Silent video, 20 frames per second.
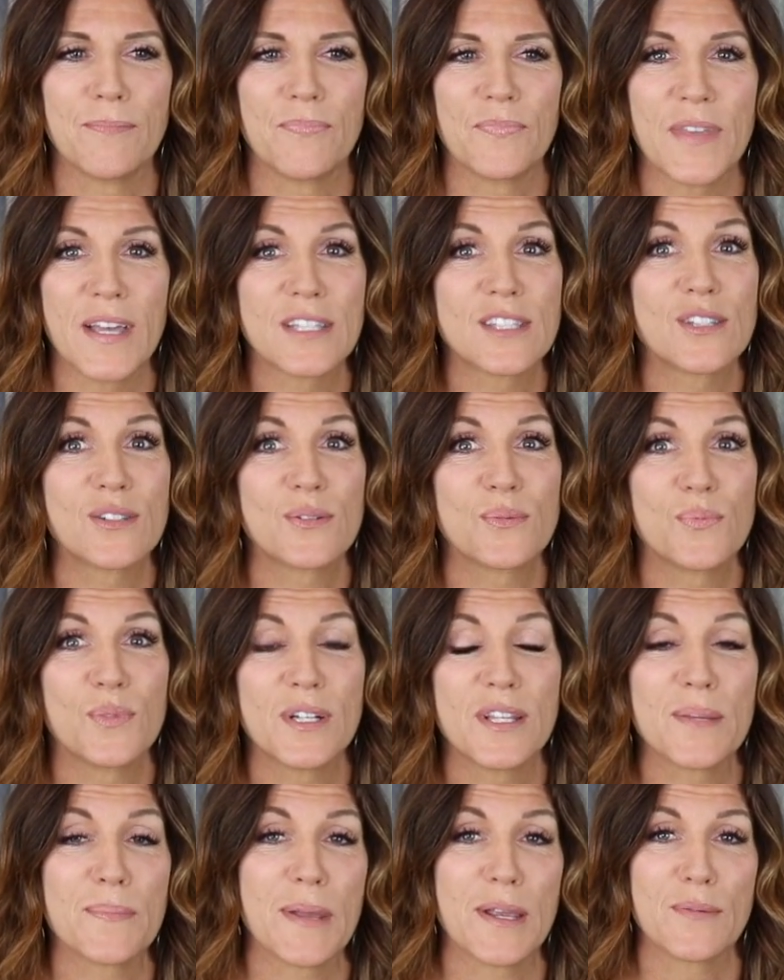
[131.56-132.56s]
that's
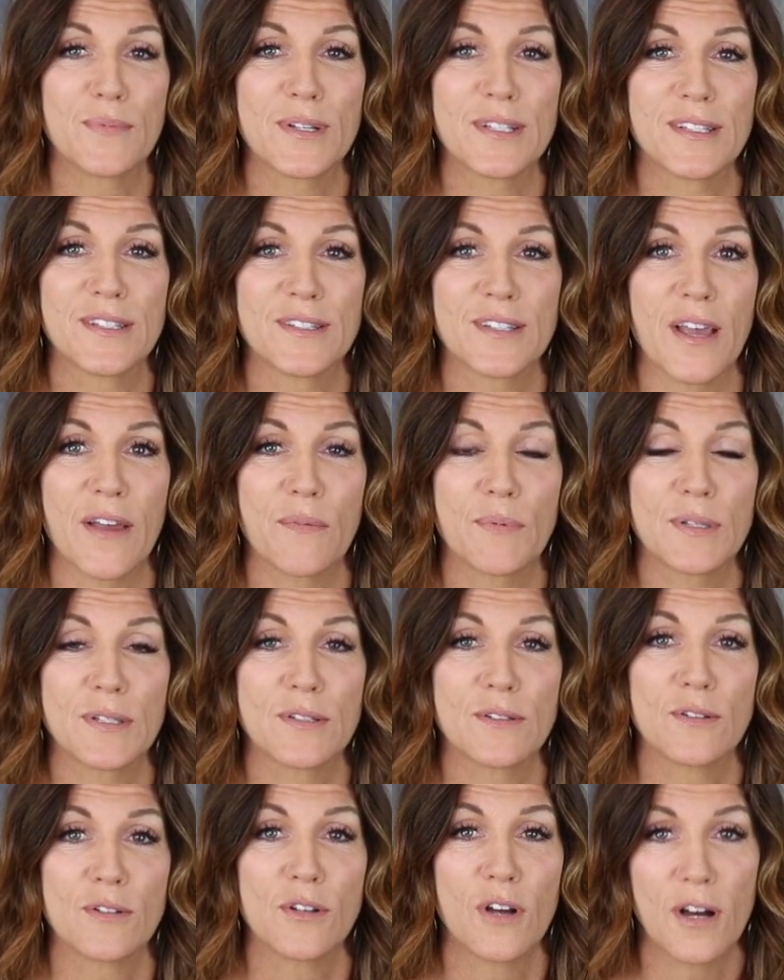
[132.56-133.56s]
one of the main reasons I
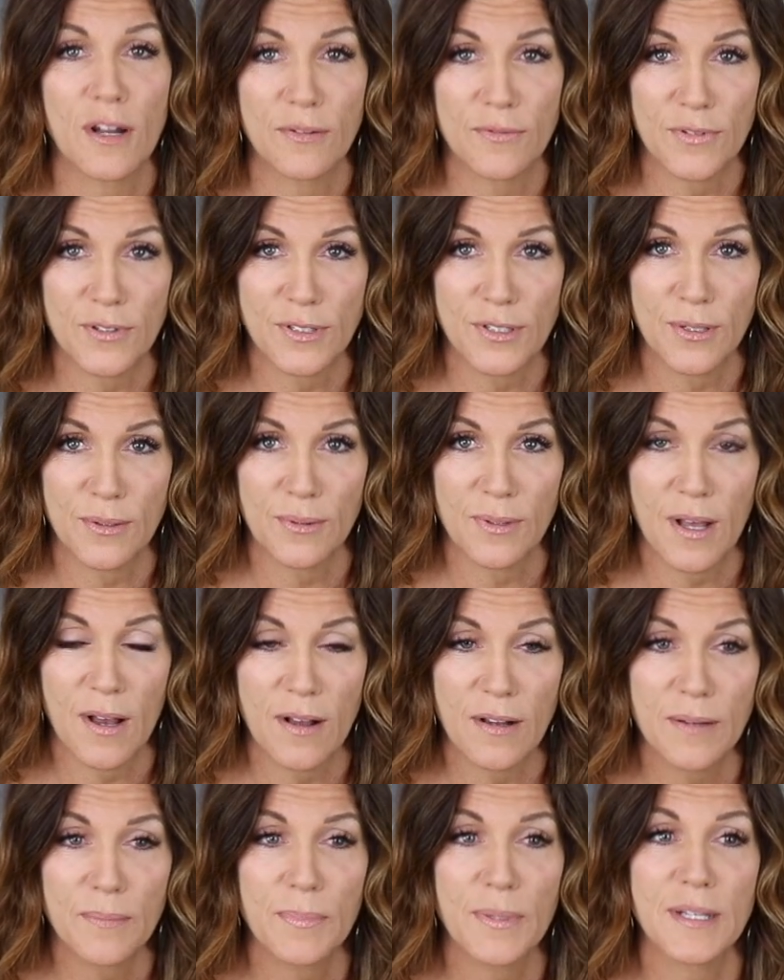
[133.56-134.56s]
was gone for so
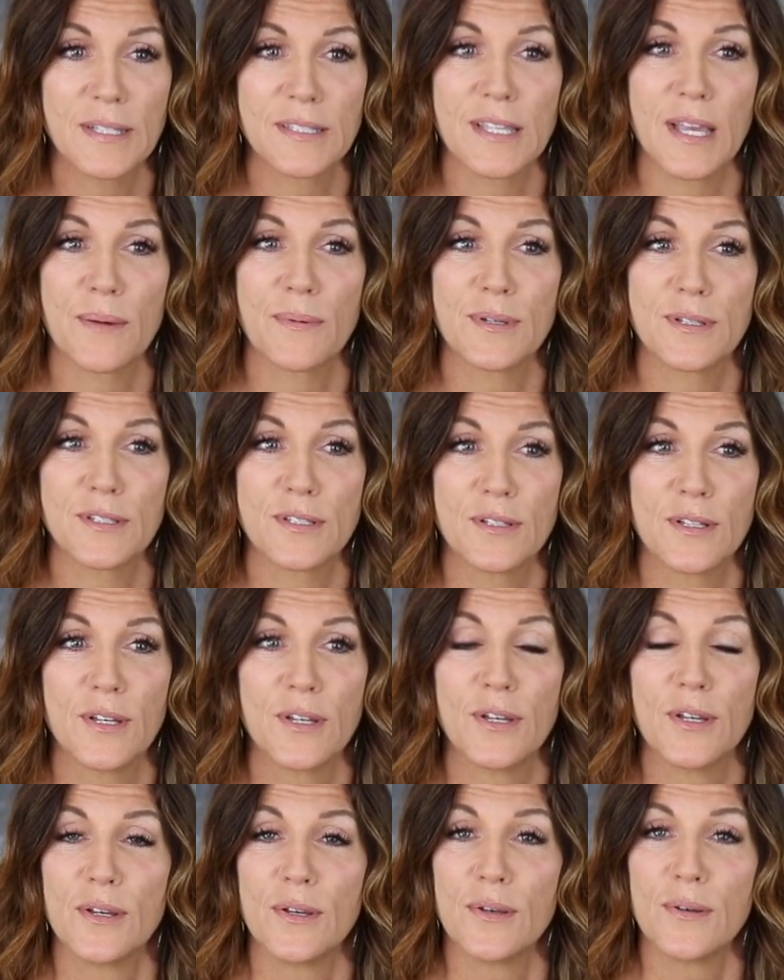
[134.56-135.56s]
long, because I was
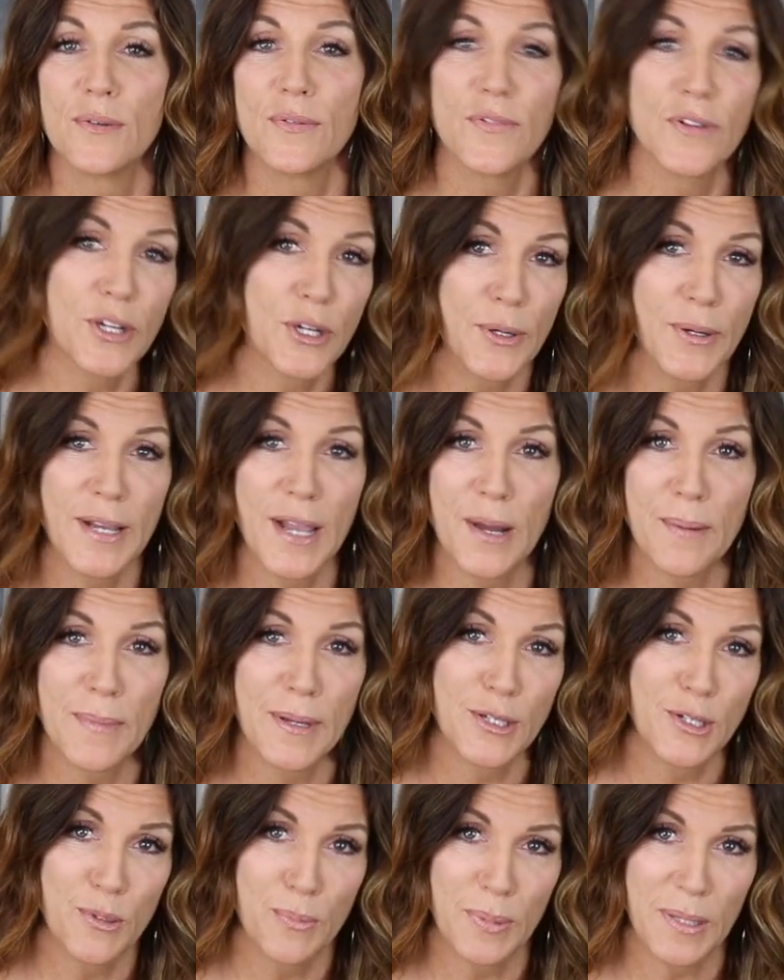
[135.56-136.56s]
figuring out
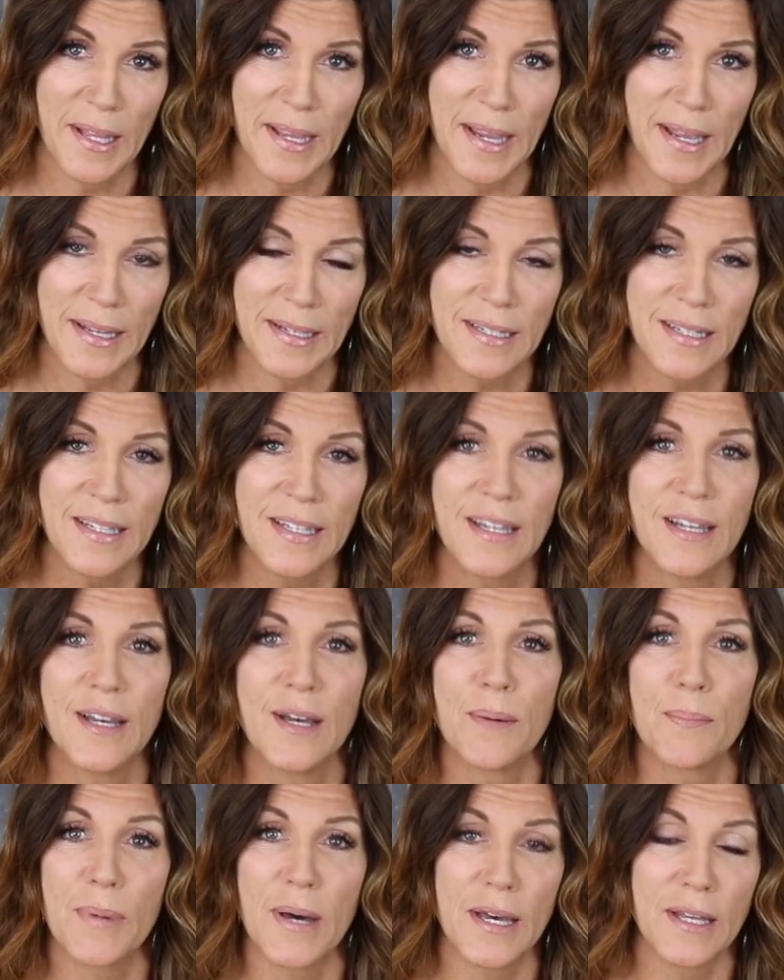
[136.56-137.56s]
my new plan.
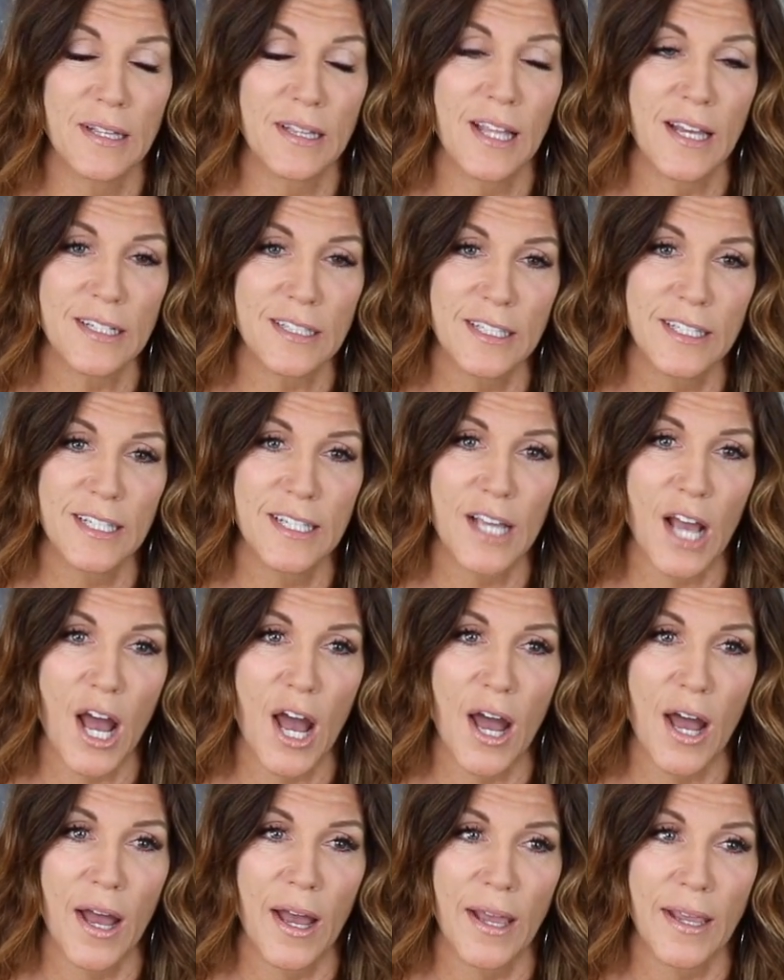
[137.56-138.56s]
But luckily
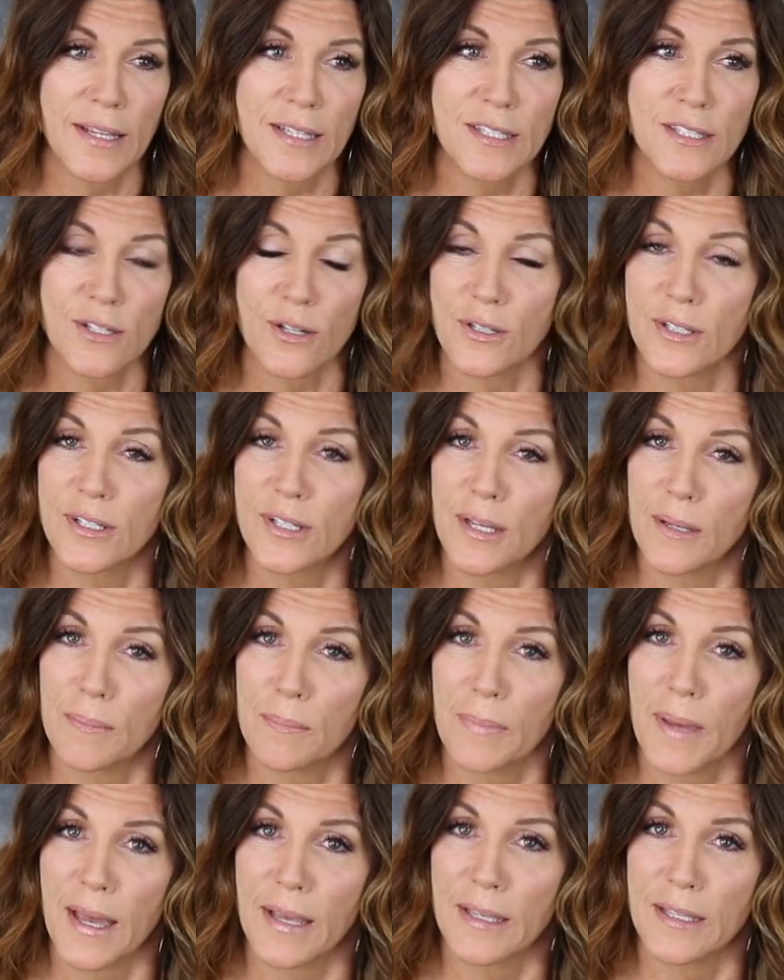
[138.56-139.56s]
I started
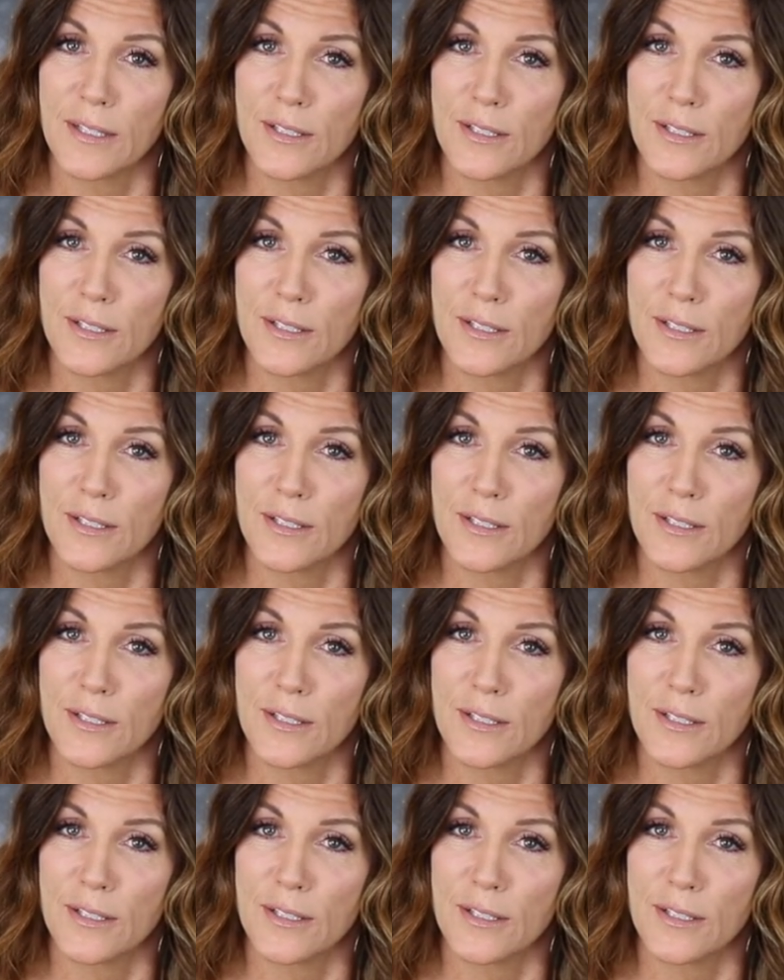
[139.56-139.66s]
getting back